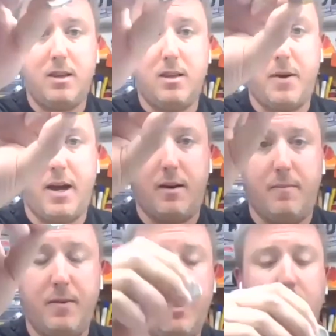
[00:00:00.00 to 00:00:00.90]
and the
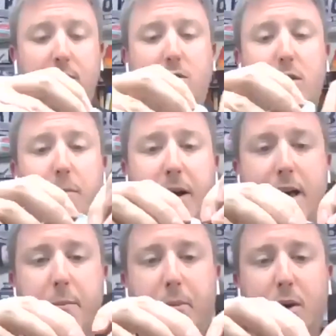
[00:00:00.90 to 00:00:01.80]
bottom. So the
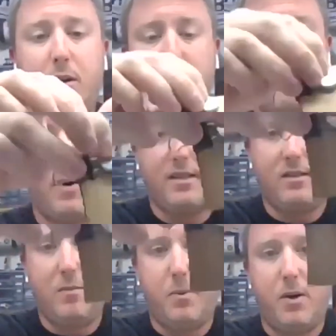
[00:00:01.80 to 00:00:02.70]
bottom part, the
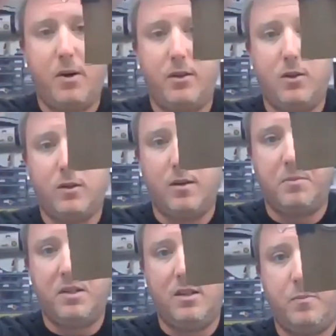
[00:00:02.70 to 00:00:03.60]
positive part, is hooked up to